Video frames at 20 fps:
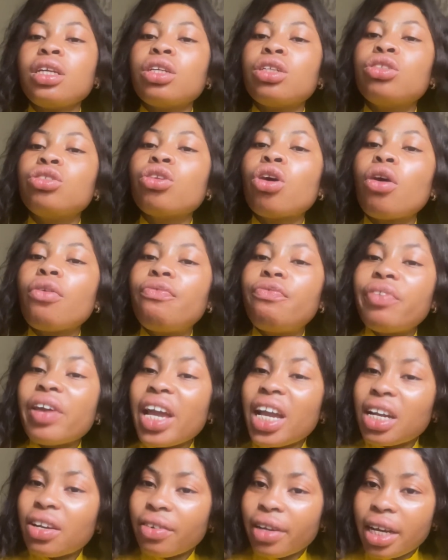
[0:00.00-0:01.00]
your
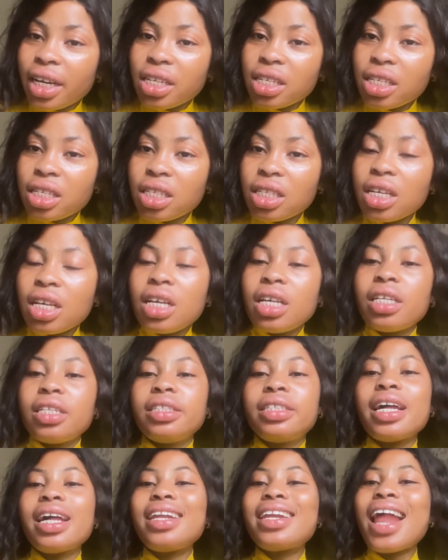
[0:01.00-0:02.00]
fragrance.
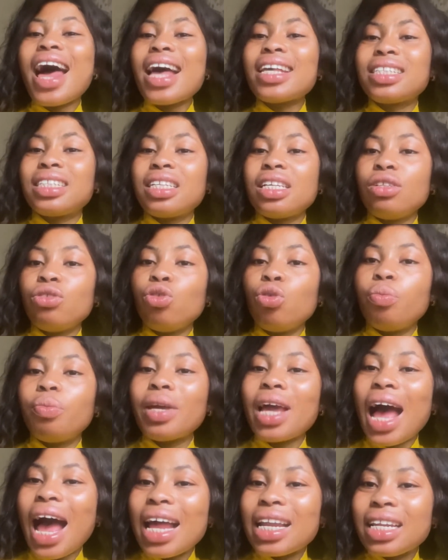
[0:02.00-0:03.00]
The last thing you'll
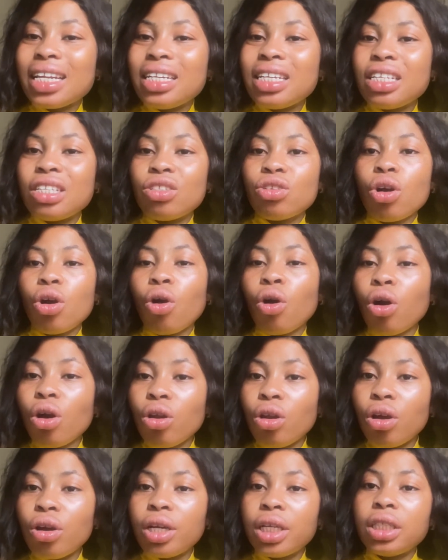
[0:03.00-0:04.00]
be adding is your
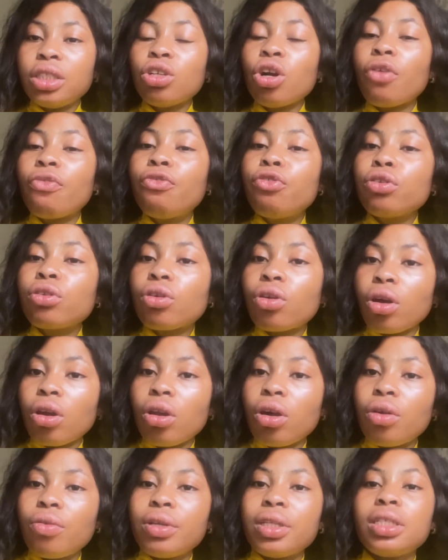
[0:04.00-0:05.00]
coloring, your food
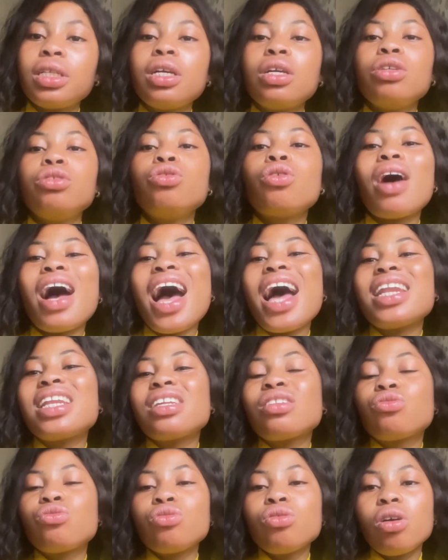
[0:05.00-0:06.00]
coloring. You add
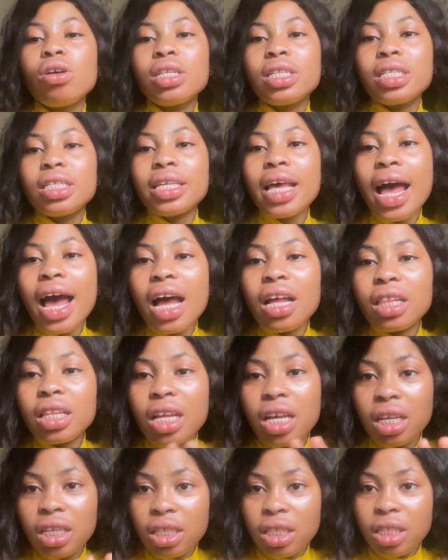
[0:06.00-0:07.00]
it to your desired
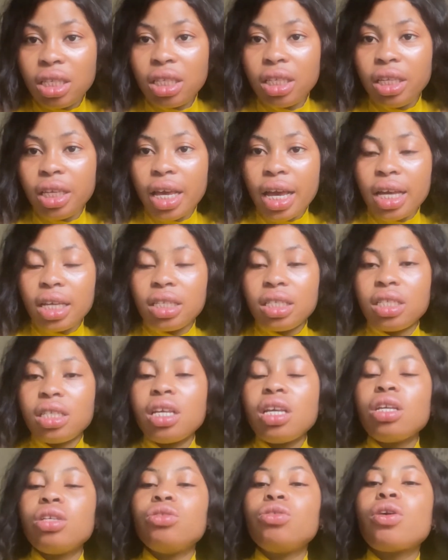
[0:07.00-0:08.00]
taste. Yes,
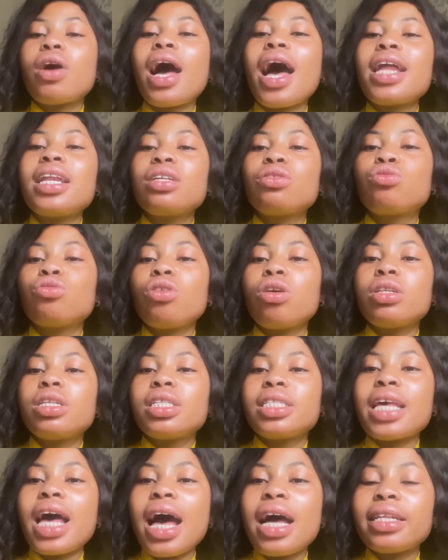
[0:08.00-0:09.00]
you add it to your
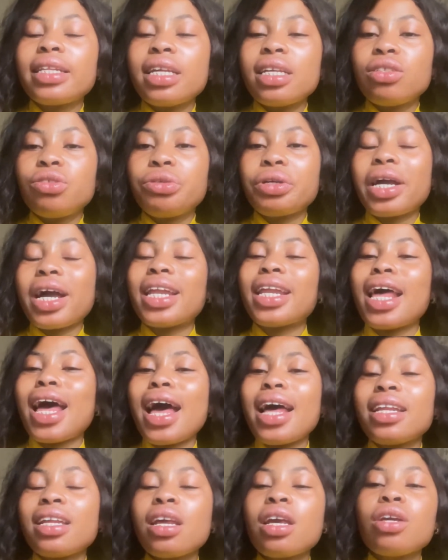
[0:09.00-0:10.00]
desired taste. You
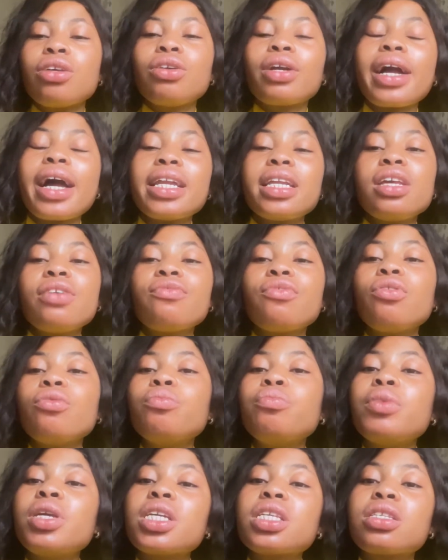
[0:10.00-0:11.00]
can
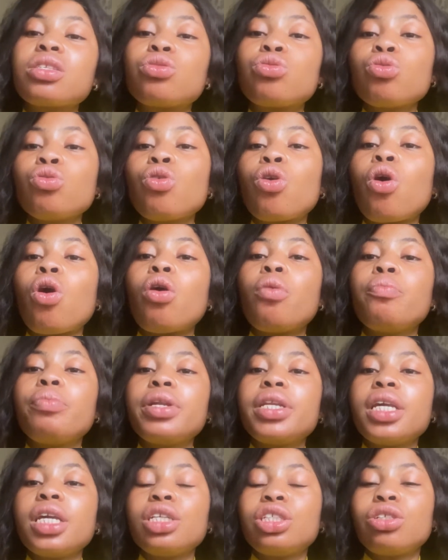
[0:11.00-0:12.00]
even mix 2
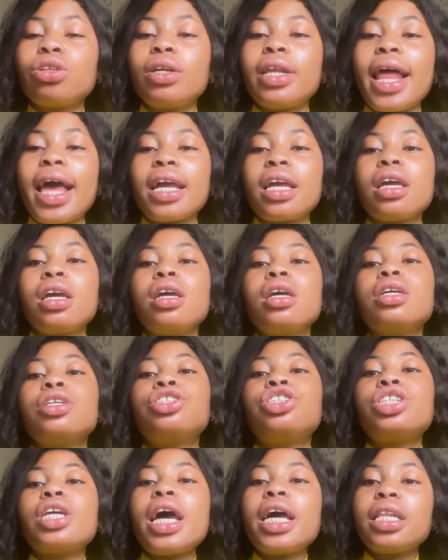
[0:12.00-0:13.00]
combination, like
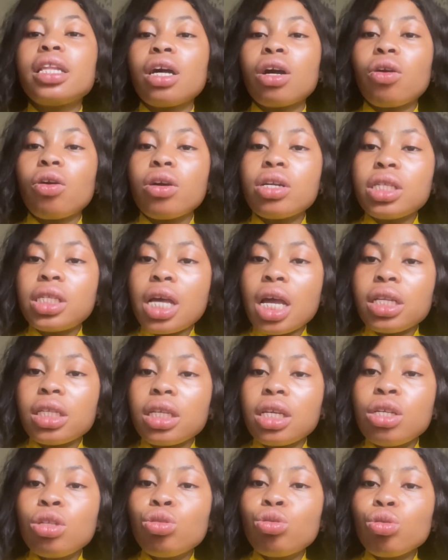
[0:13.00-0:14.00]
share the content
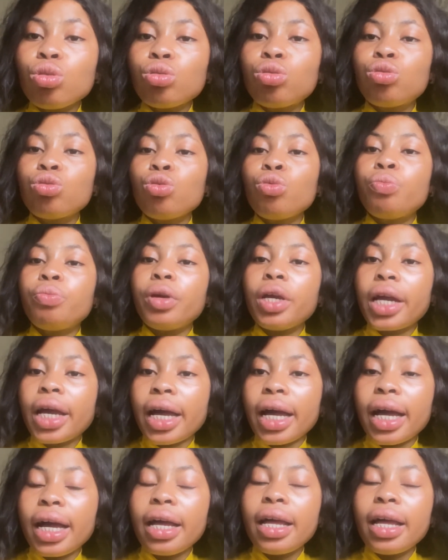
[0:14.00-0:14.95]
into 2 baker,